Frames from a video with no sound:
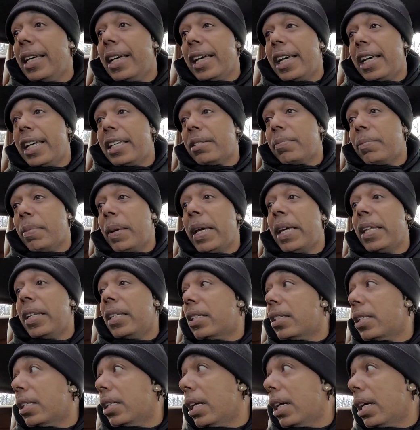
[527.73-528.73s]
has made
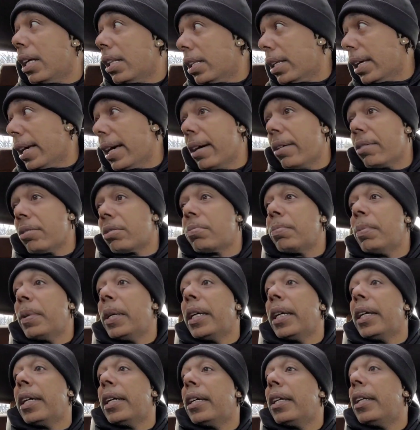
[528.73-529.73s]
it to the other house,
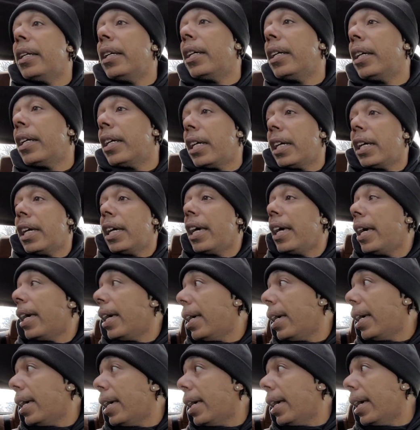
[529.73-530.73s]
man,
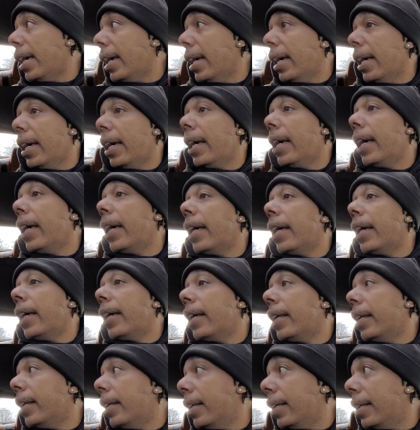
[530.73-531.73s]

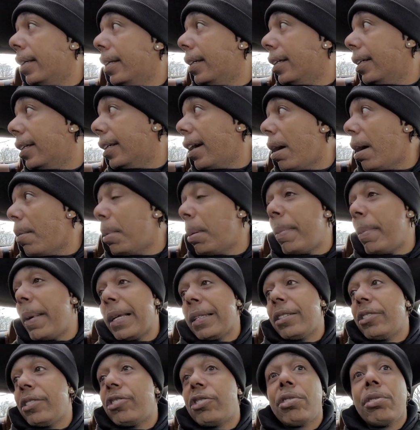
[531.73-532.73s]
and I'm
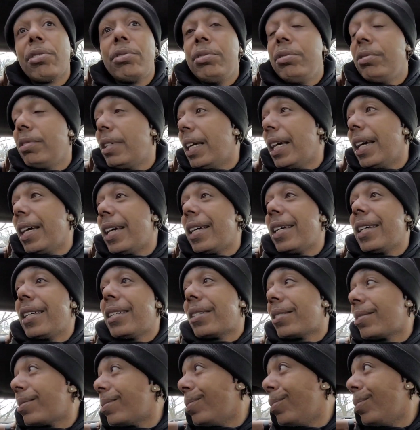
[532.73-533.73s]
about to show you
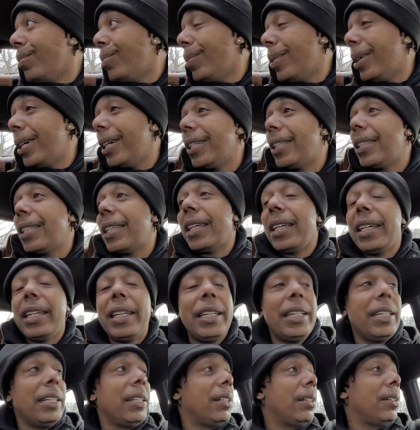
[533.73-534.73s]
guys what the
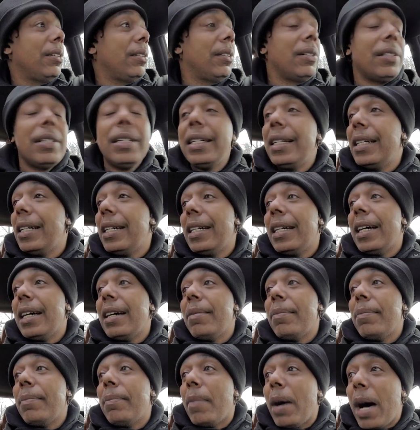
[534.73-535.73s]
hell
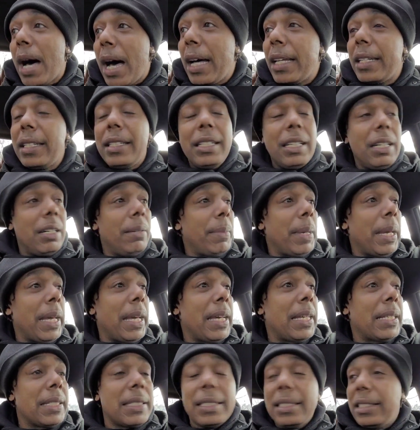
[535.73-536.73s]
my dumb
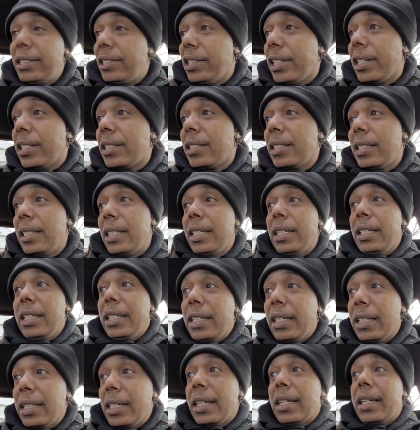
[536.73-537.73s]
ass just
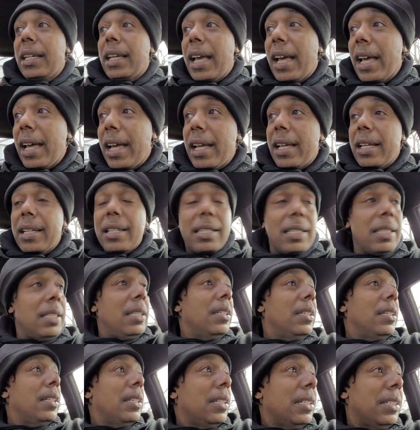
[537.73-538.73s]
did,
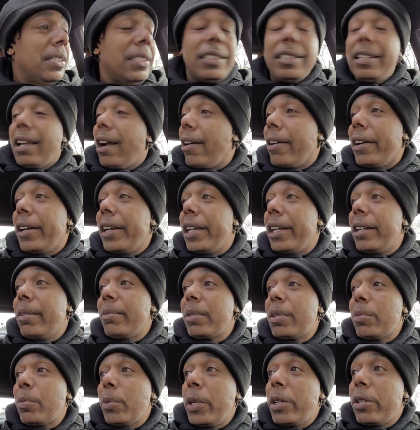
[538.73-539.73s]
guys. Y'all hear
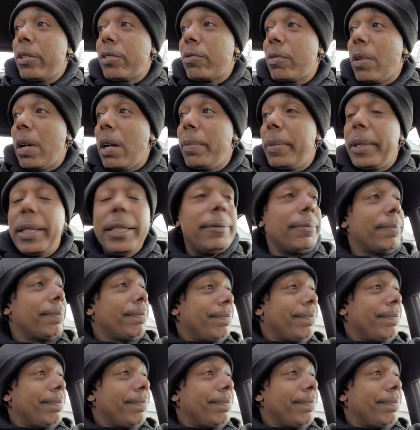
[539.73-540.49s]
them wheels rubbing?